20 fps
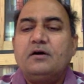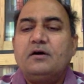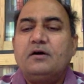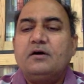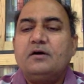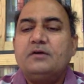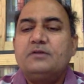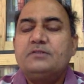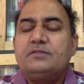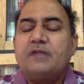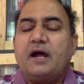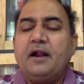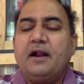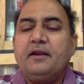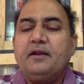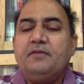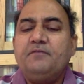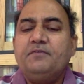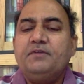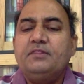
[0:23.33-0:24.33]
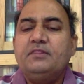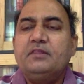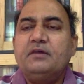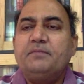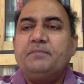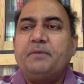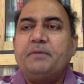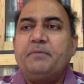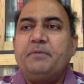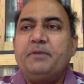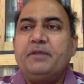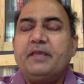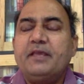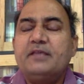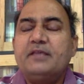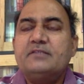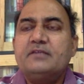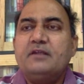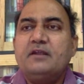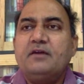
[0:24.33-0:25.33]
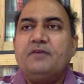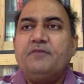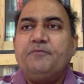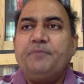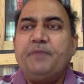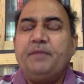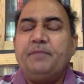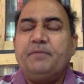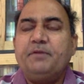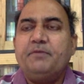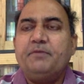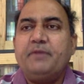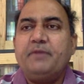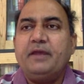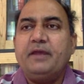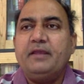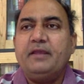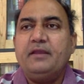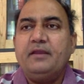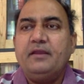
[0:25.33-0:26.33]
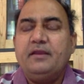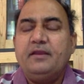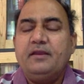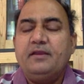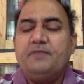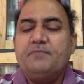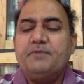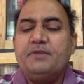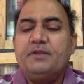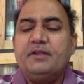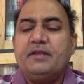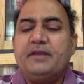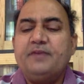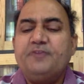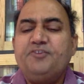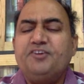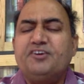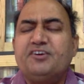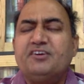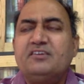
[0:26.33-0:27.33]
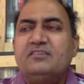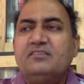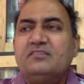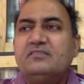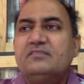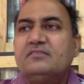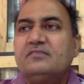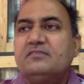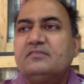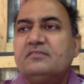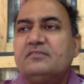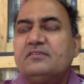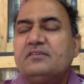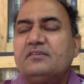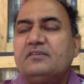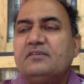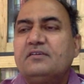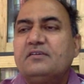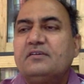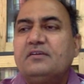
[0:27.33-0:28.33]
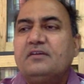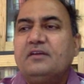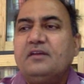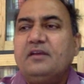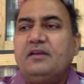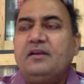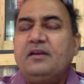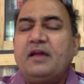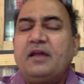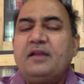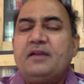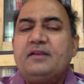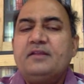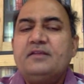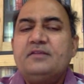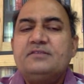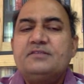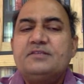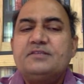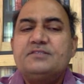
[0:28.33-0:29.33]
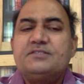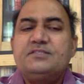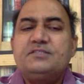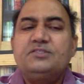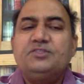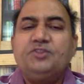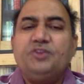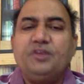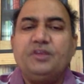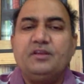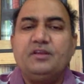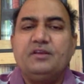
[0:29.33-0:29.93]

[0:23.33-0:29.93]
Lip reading: started with the publication of paper by Edmund Gettier in 1963,